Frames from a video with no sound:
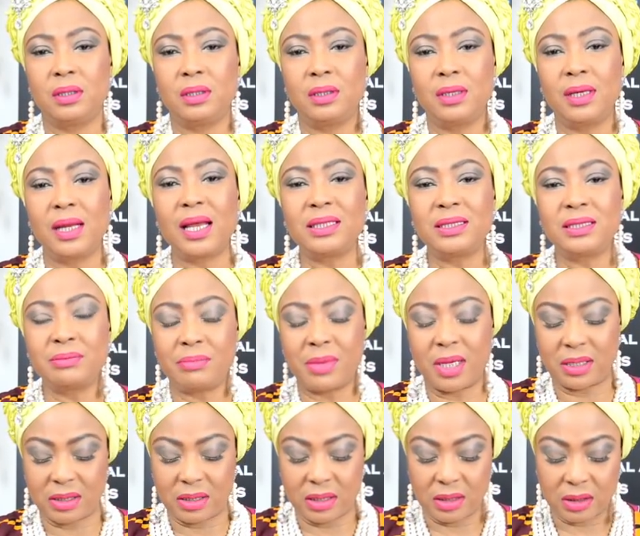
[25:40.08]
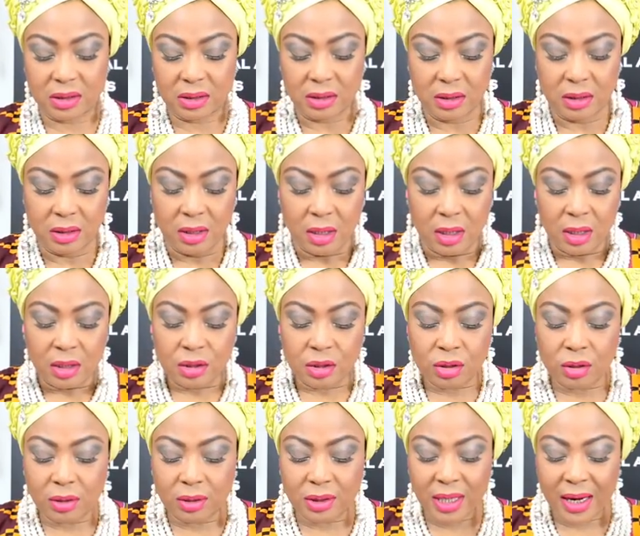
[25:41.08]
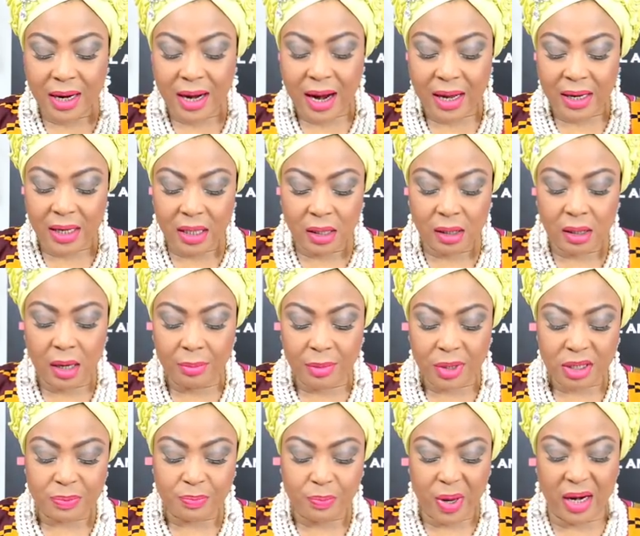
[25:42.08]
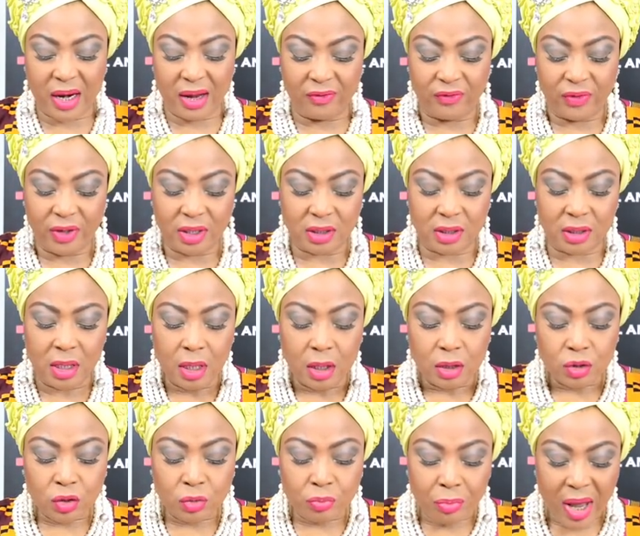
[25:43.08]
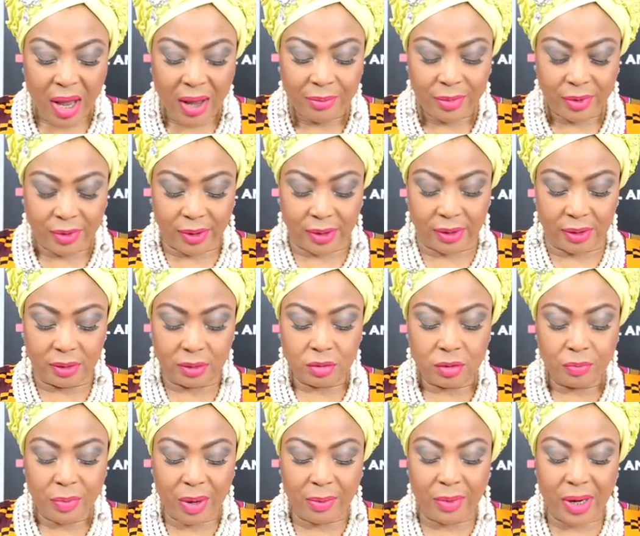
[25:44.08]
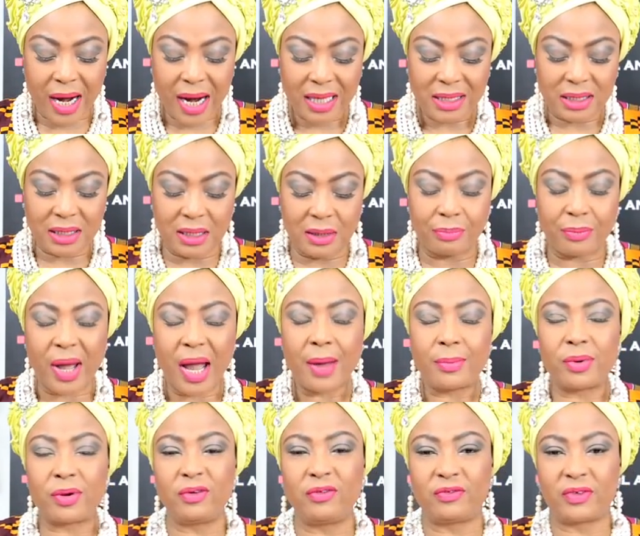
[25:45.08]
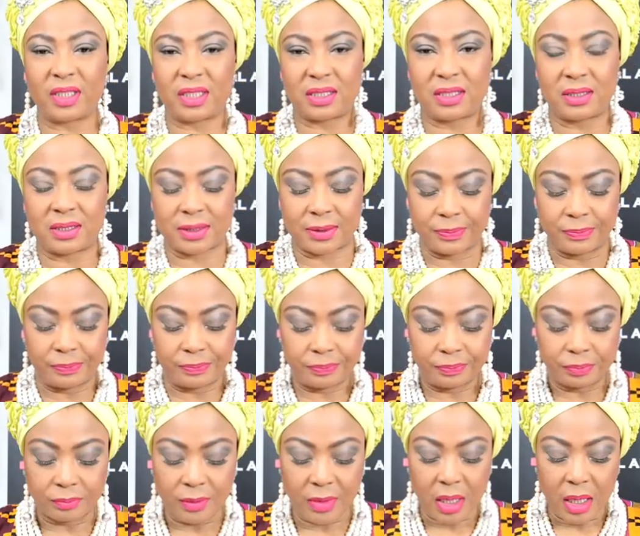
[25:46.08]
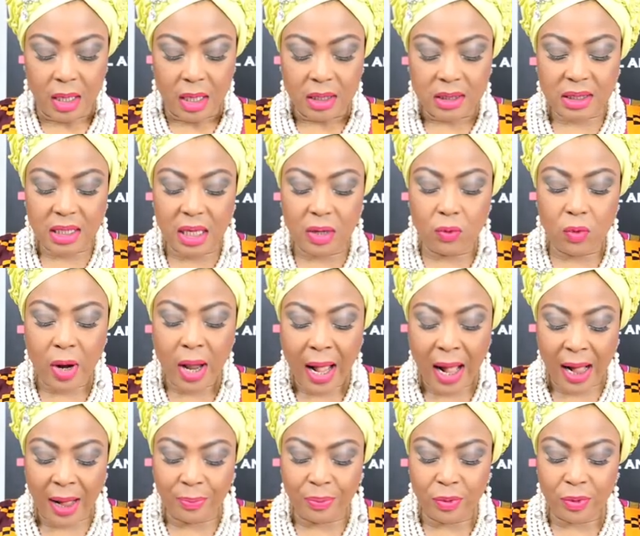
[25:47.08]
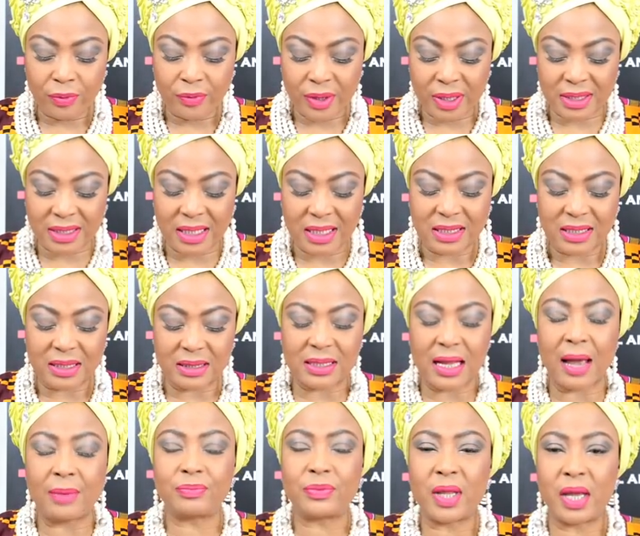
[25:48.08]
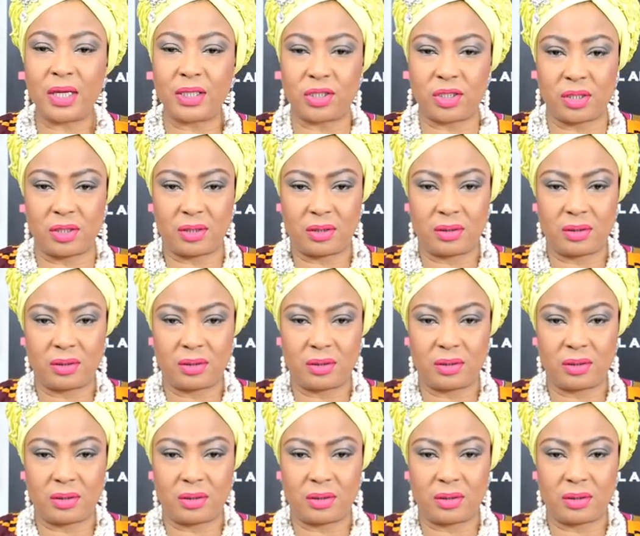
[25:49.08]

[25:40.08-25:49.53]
That's the message. And so there are enormous benefits to memory, to memorizing the Bible verses. And so it will help you resist temptation.